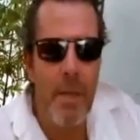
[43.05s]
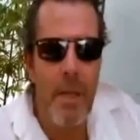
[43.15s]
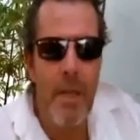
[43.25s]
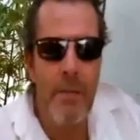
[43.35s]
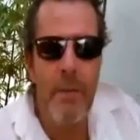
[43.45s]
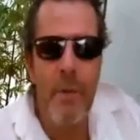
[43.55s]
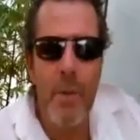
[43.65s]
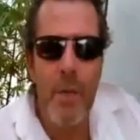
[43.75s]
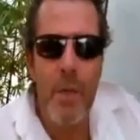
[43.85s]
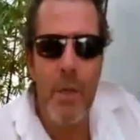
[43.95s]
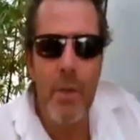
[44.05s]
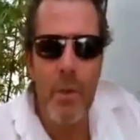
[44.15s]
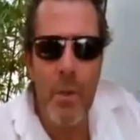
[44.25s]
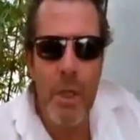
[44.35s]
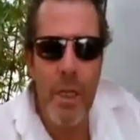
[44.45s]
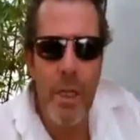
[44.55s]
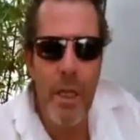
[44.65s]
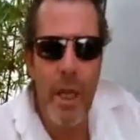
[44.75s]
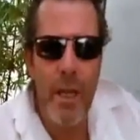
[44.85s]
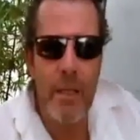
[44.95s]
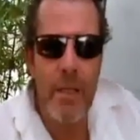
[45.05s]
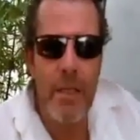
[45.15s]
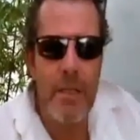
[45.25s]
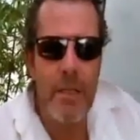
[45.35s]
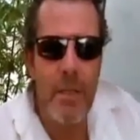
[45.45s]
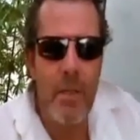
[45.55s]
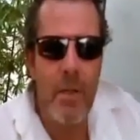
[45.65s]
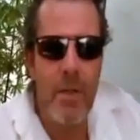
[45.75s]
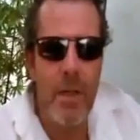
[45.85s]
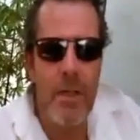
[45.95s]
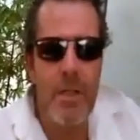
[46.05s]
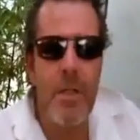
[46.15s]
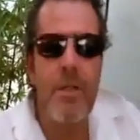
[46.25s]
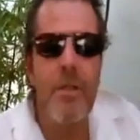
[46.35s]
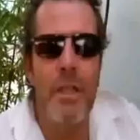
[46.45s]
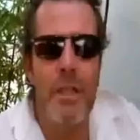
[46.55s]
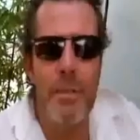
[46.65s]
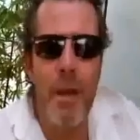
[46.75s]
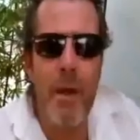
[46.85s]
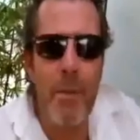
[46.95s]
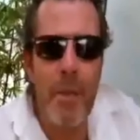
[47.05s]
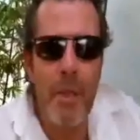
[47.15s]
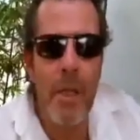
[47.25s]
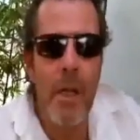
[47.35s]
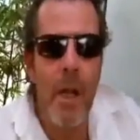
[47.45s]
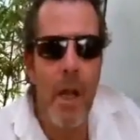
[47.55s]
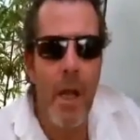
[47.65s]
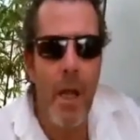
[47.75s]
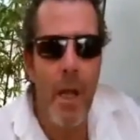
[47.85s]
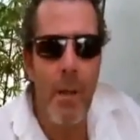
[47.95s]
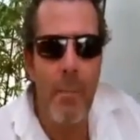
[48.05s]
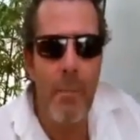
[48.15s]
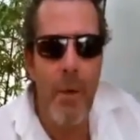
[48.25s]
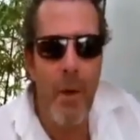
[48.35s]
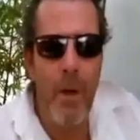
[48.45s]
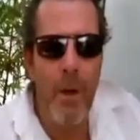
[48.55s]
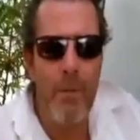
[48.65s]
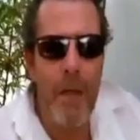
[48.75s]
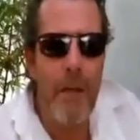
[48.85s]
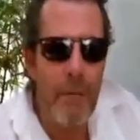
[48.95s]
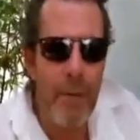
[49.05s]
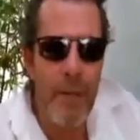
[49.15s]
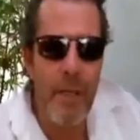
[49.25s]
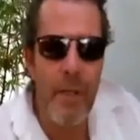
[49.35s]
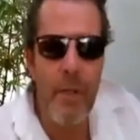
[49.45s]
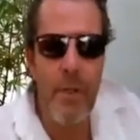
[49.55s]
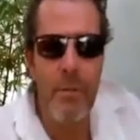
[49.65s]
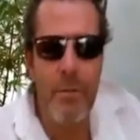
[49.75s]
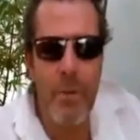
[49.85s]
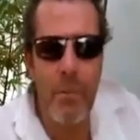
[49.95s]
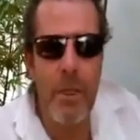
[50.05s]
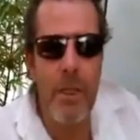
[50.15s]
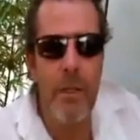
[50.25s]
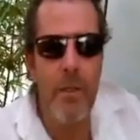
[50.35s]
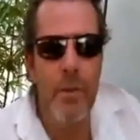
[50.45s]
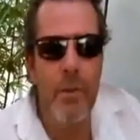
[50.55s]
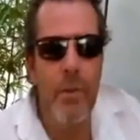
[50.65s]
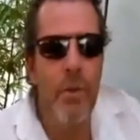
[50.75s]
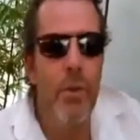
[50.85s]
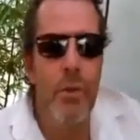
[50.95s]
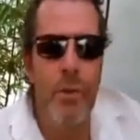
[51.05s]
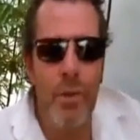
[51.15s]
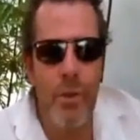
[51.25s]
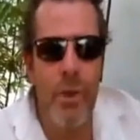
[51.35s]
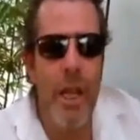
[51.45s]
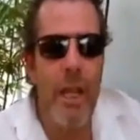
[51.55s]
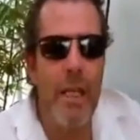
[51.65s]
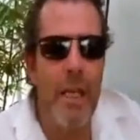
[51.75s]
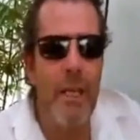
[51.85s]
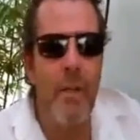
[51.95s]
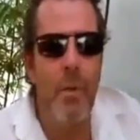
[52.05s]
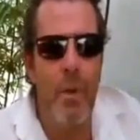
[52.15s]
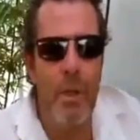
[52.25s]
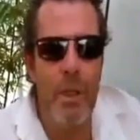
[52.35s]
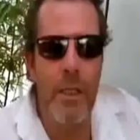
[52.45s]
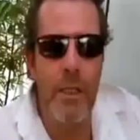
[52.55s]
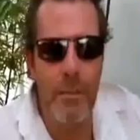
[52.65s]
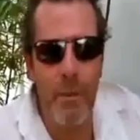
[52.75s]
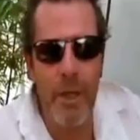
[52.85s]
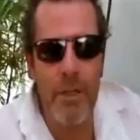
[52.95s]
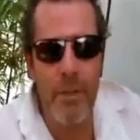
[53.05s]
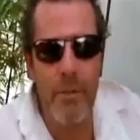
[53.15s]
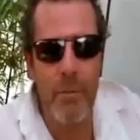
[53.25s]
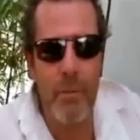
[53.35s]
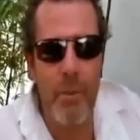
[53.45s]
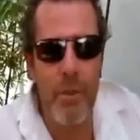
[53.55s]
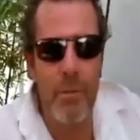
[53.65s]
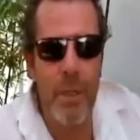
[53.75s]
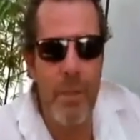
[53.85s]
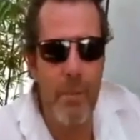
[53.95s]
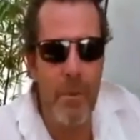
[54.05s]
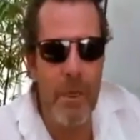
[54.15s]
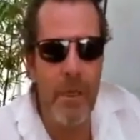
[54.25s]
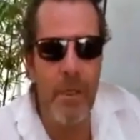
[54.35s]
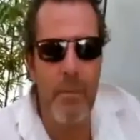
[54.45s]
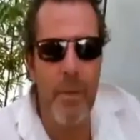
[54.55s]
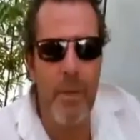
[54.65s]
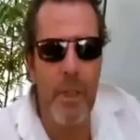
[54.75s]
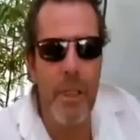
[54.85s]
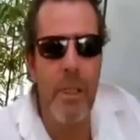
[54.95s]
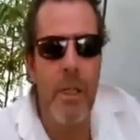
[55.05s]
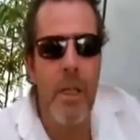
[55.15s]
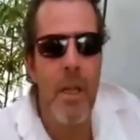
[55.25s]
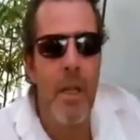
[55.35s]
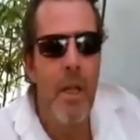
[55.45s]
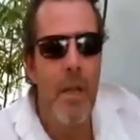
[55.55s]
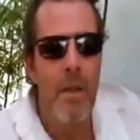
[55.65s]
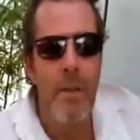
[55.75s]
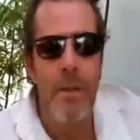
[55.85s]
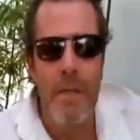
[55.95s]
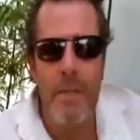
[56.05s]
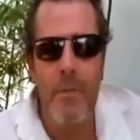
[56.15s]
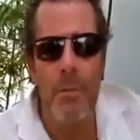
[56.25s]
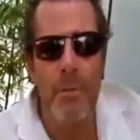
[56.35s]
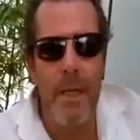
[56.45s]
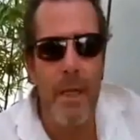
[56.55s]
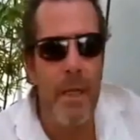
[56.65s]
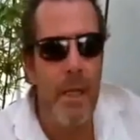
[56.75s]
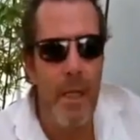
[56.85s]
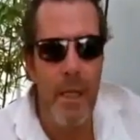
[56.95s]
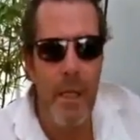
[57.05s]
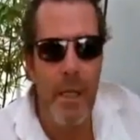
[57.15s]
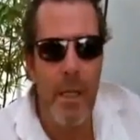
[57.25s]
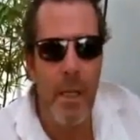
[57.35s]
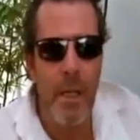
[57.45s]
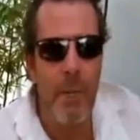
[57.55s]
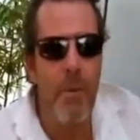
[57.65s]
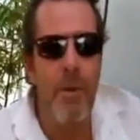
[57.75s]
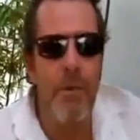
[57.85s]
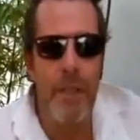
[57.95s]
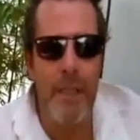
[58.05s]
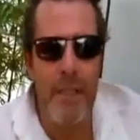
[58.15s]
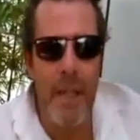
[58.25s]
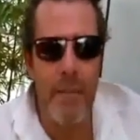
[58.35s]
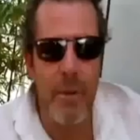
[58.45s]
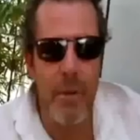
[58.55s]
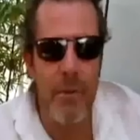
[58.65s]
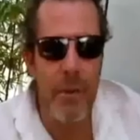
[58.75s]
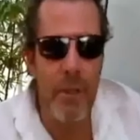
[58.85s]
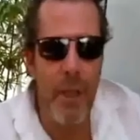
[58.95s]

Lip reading: If you were looking at this on a social experiment of everything you could probably do to create inequality and oppression with people in a community, this would be a perfect example of it.